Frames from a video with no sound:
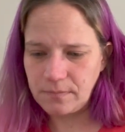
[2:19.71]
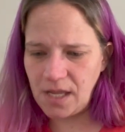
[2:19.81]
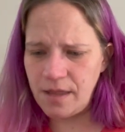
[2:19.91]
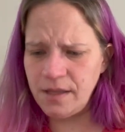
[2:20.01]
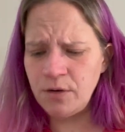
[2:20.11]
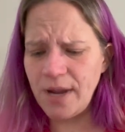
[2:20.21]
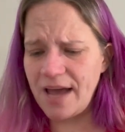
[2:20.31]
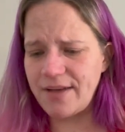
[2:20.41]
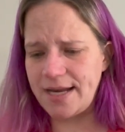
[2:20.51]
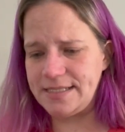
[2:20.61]
Then we
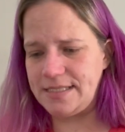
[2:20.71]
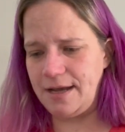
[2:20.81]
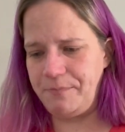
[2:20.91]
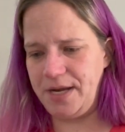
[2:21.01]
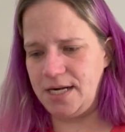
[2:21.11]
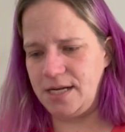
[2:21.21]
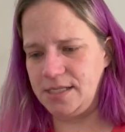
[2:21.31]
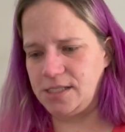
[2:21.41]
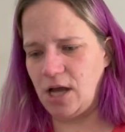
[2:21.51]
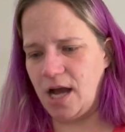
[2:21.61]
have a dipping
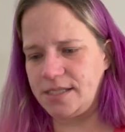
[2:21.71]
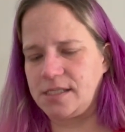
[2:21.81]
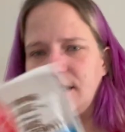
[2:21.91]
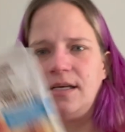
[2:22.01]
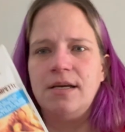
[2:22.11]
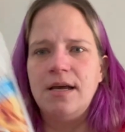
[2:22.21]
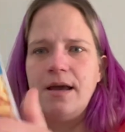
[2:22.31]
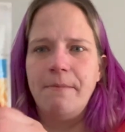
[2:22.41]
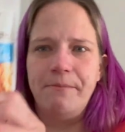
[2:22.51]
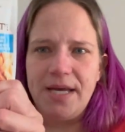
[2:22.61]
sauce
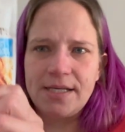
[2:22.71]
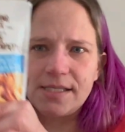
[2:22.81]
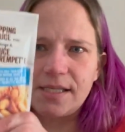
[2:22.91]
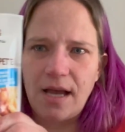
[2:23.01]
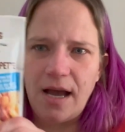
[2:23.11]
mix,